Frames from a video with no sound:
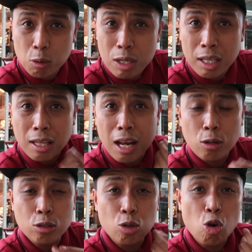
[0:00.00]
it
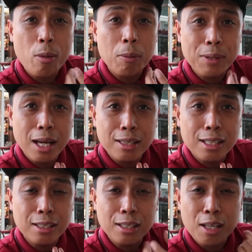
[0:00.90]
allows Globe and
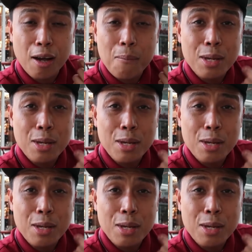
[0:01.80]
PLDT the